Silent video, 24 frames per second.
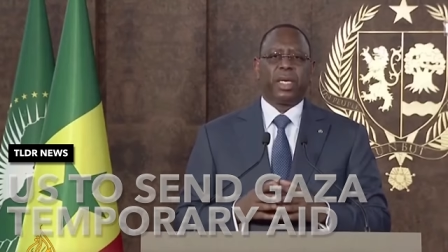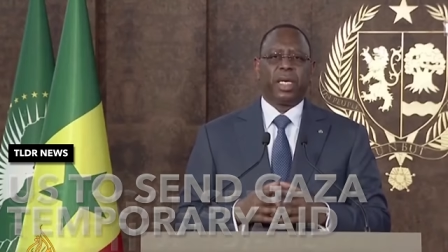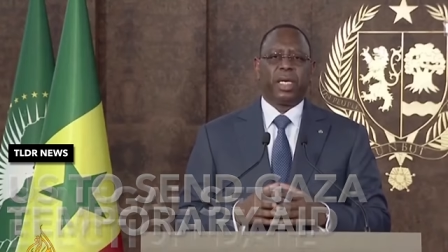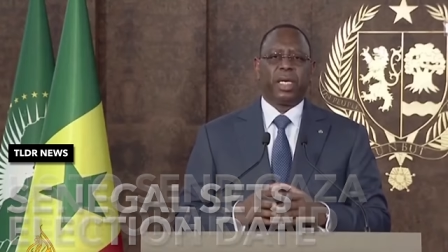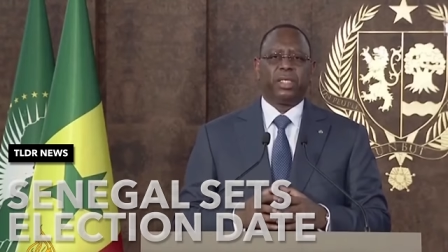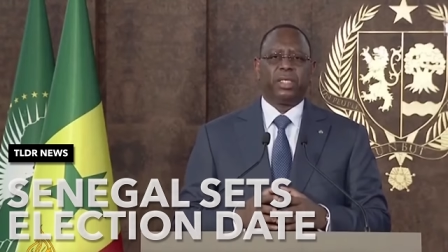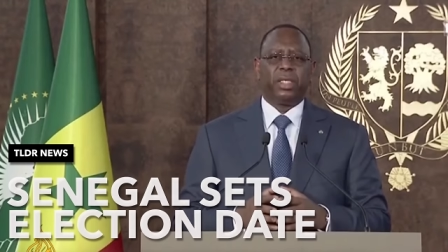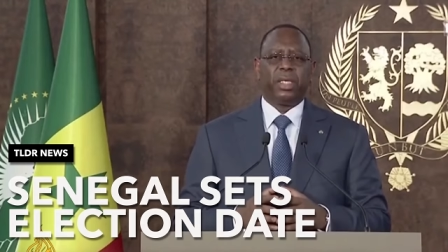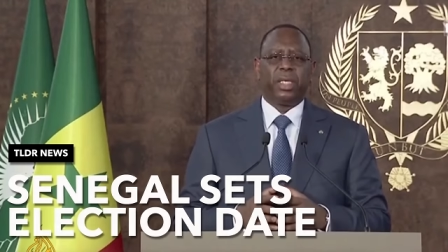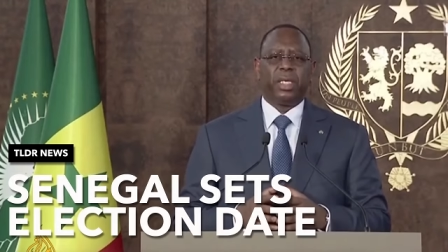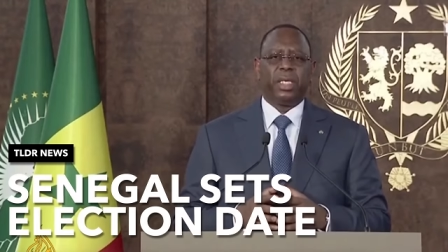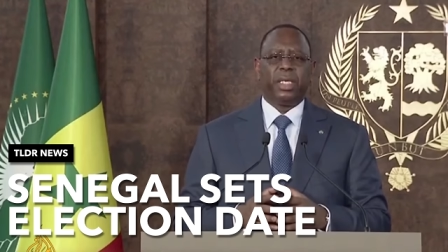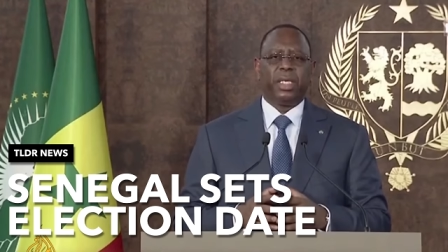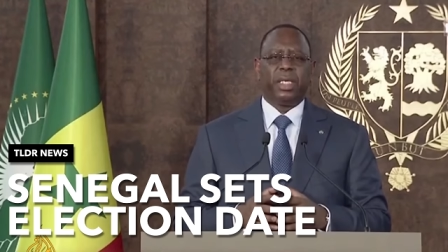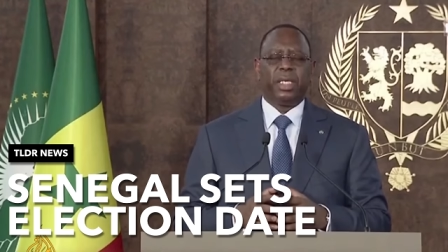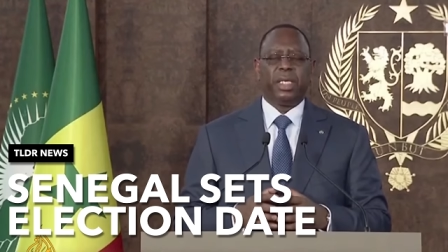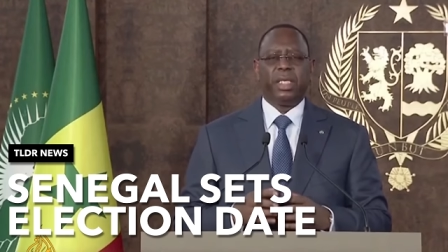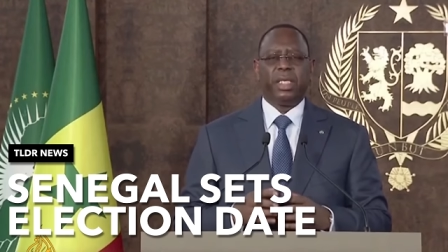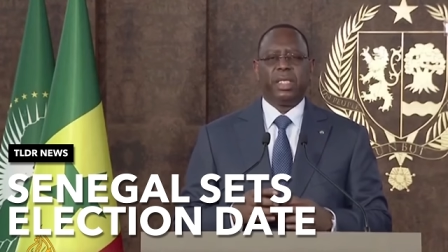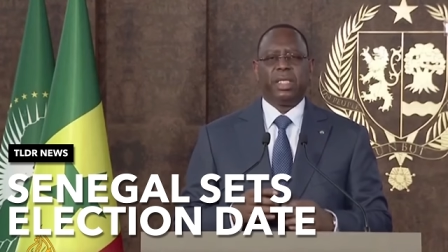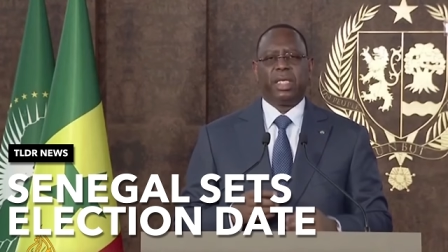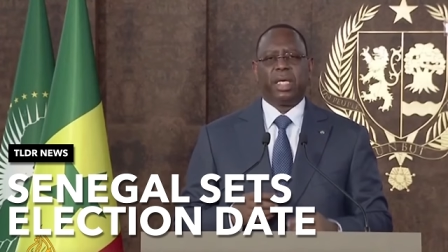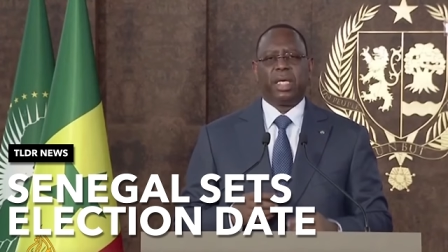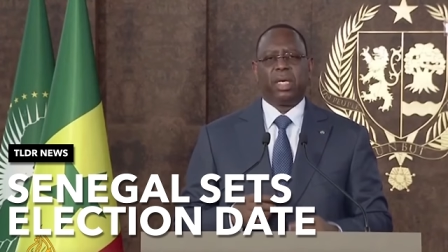and
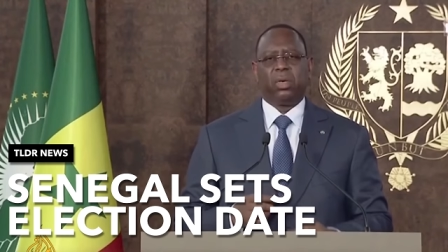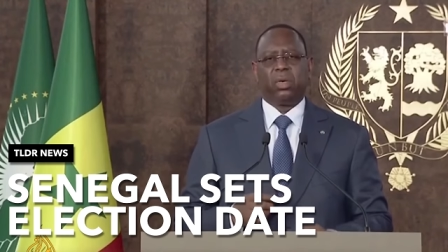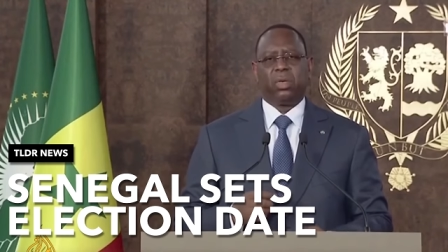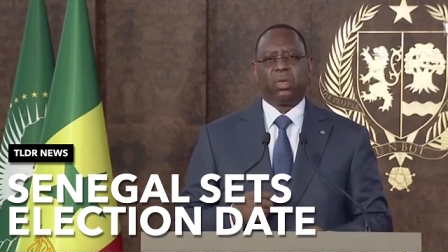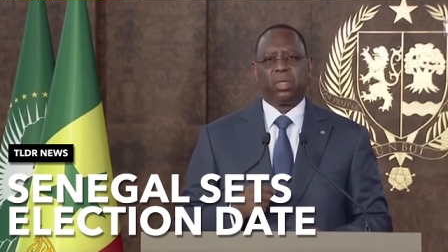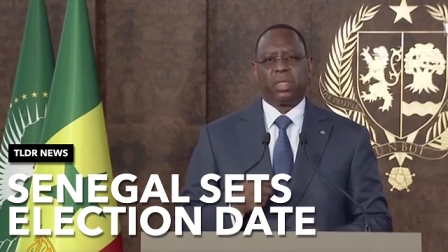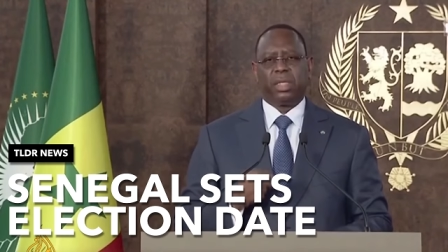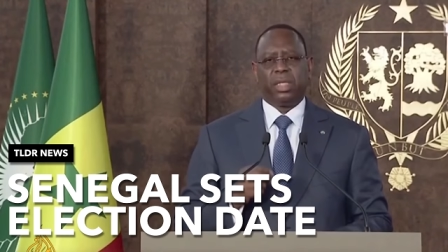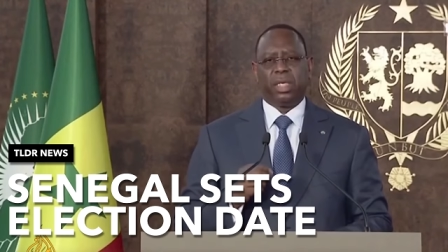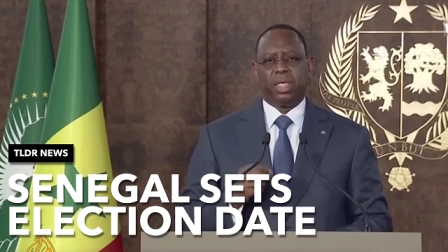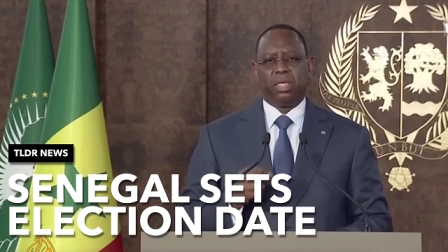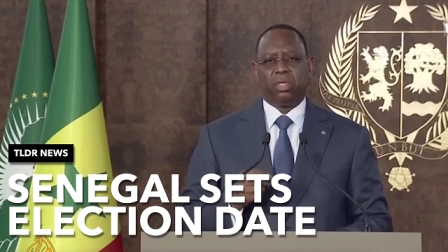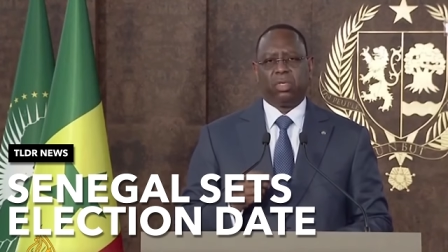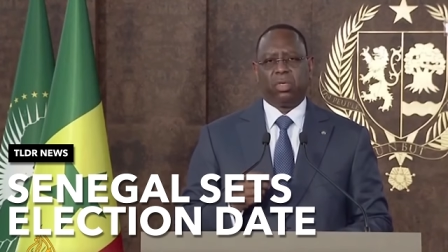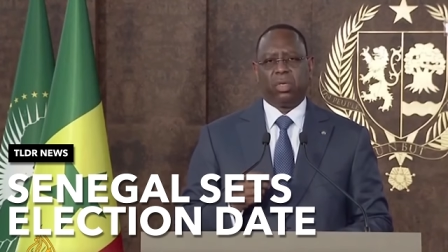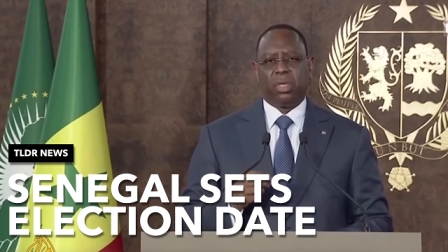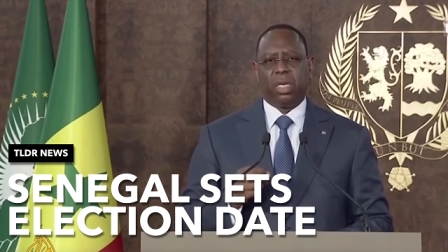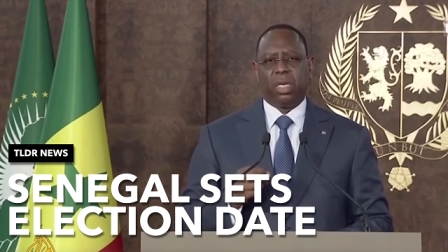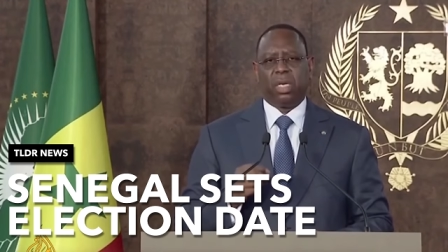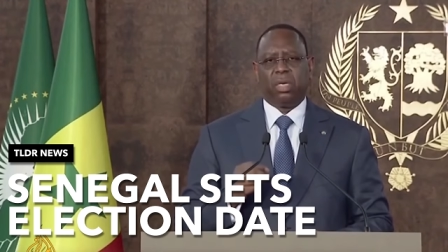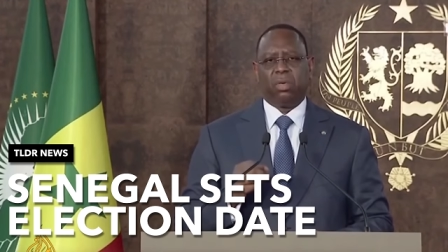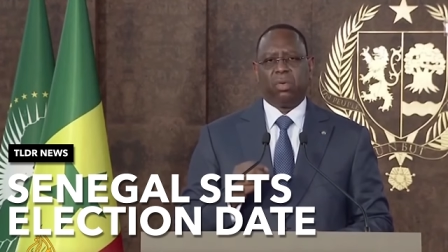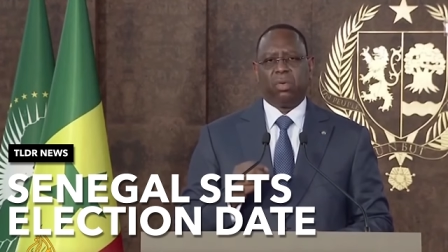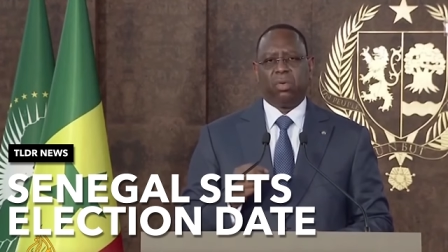Senegal's president
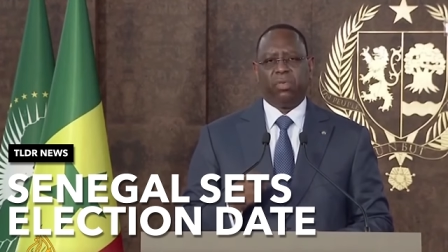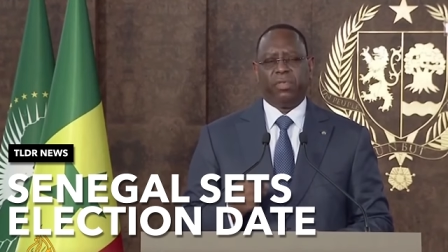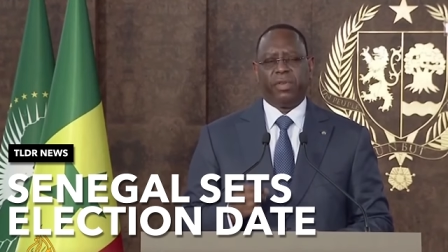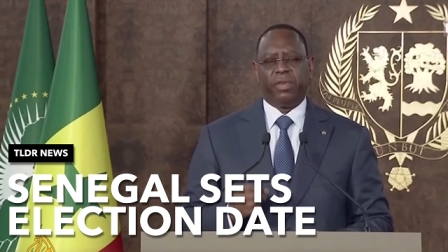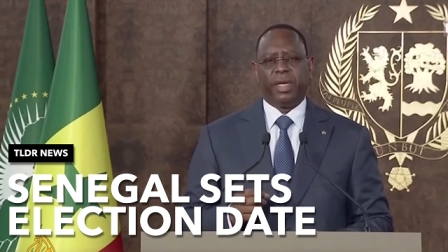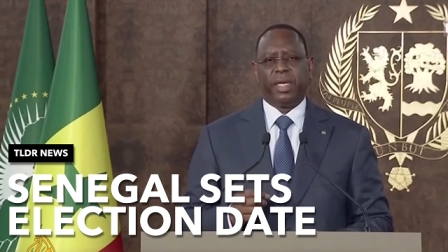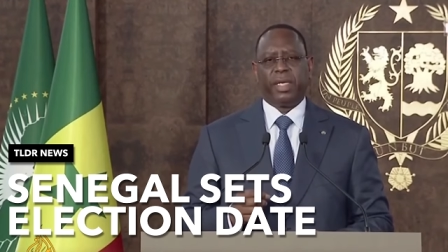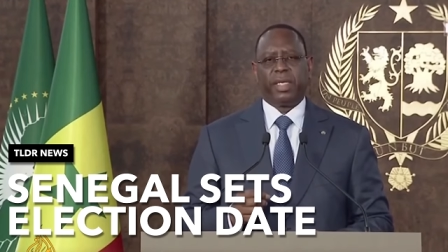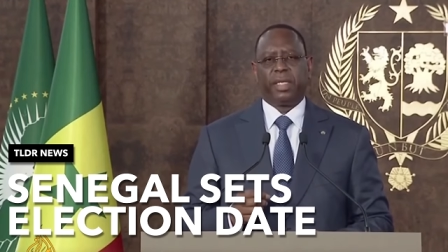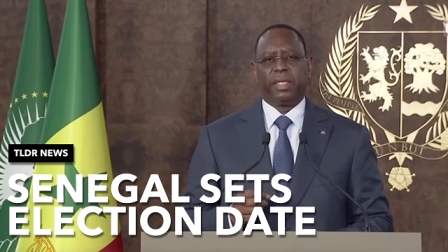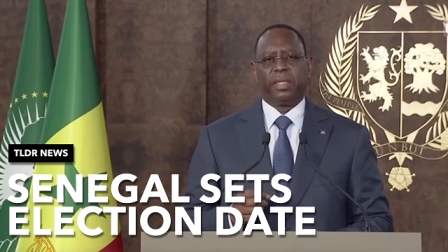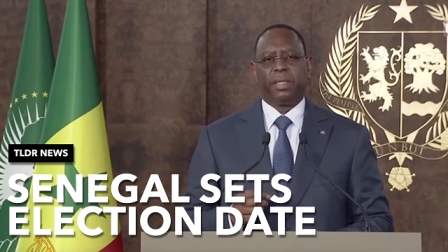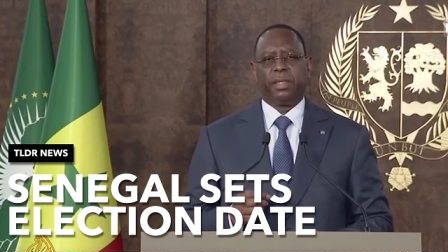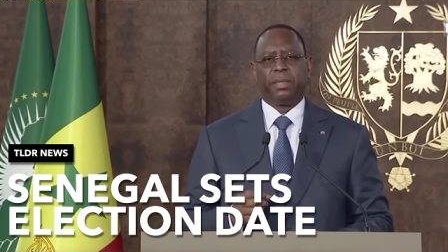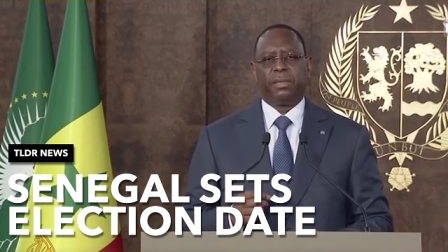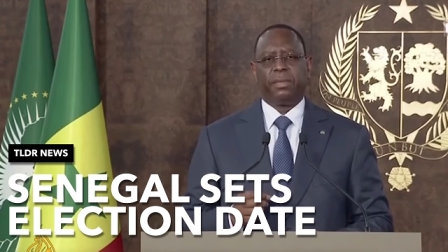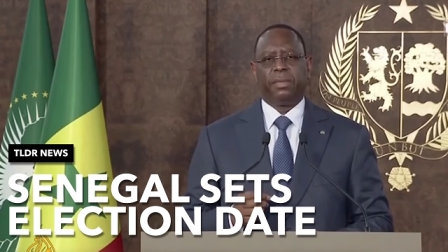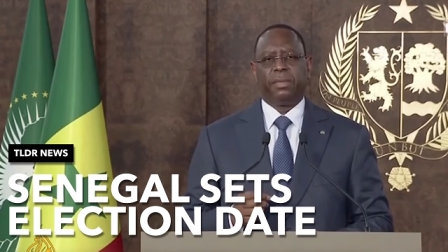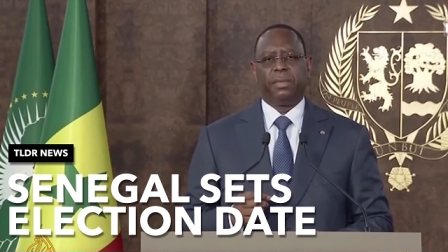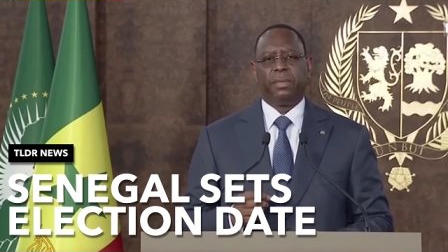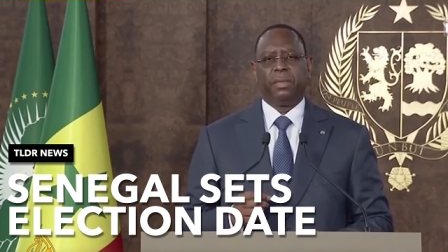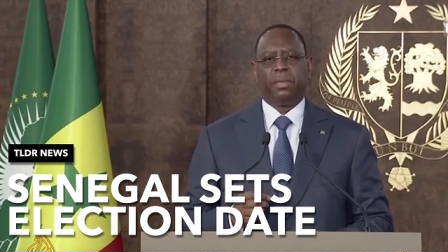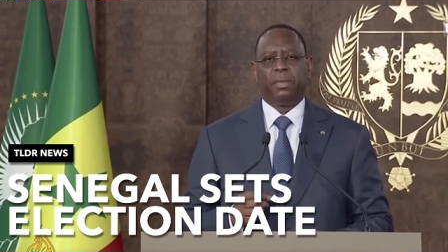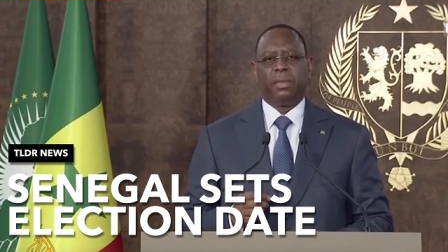sets the date for a
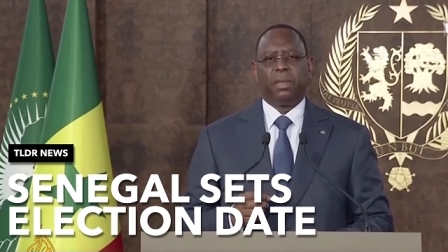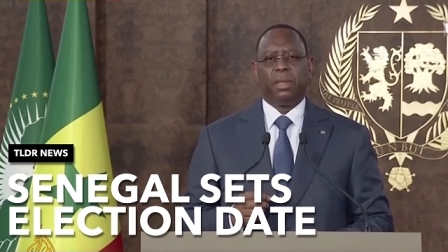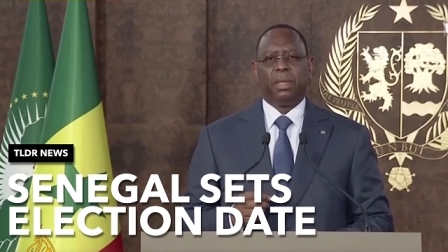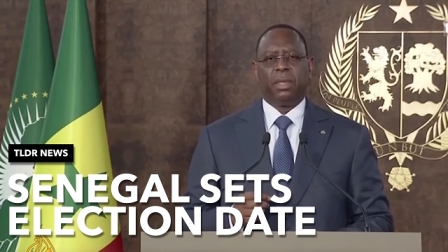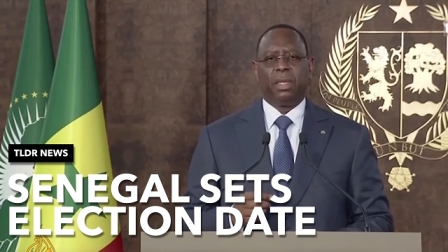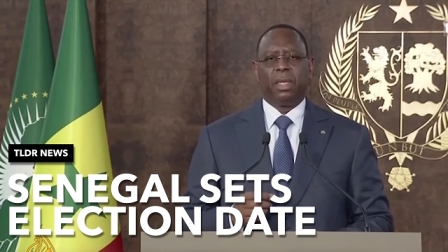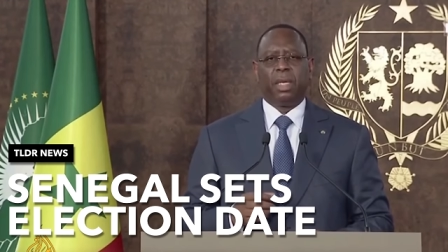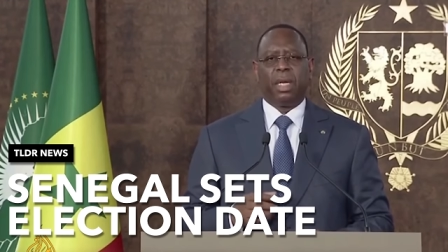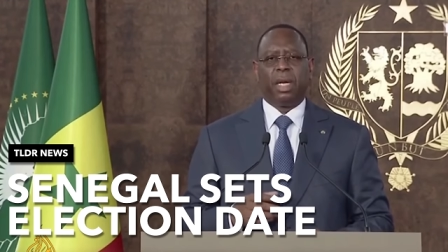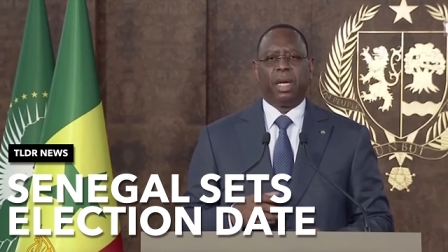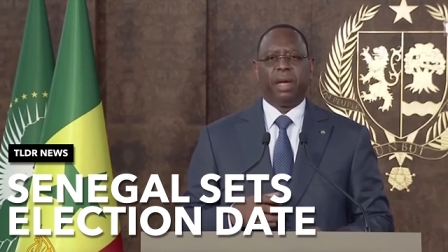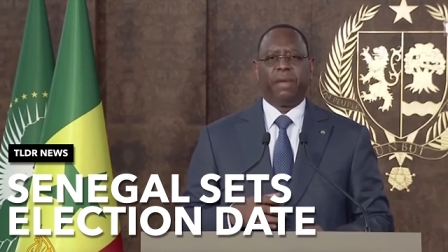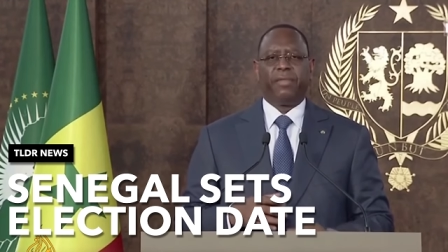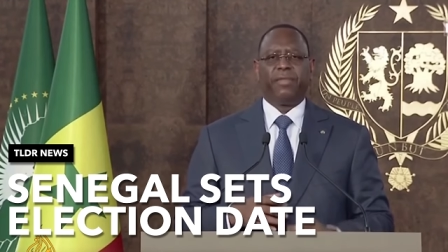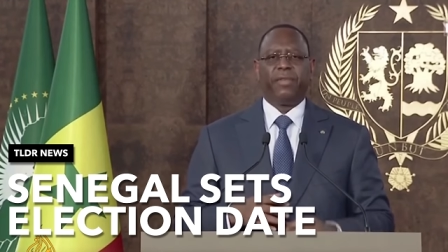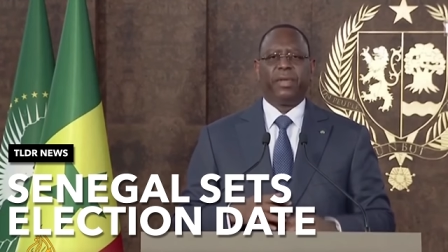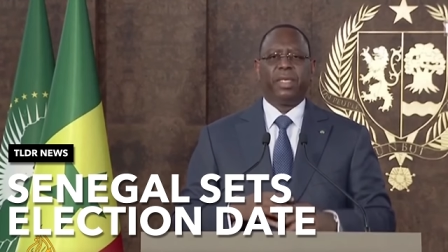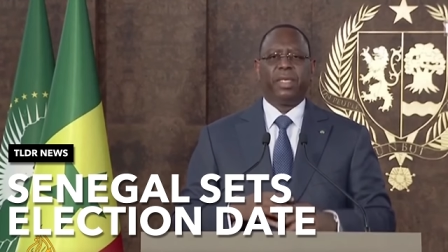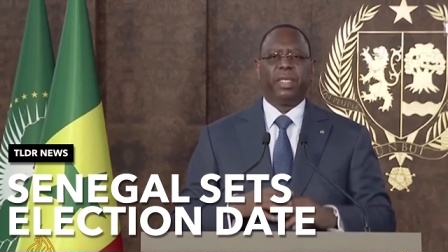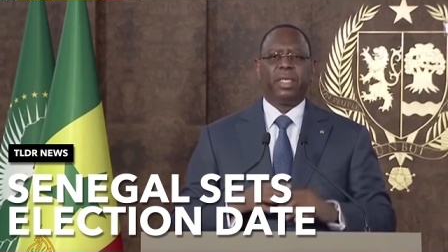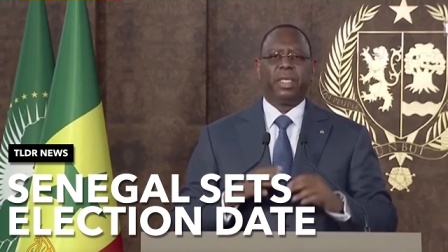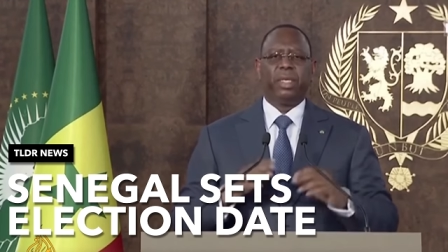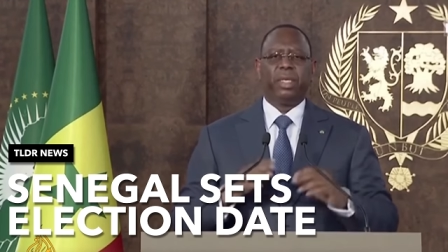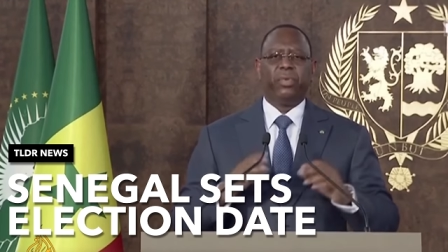contentious
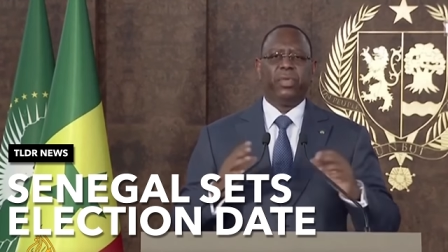election.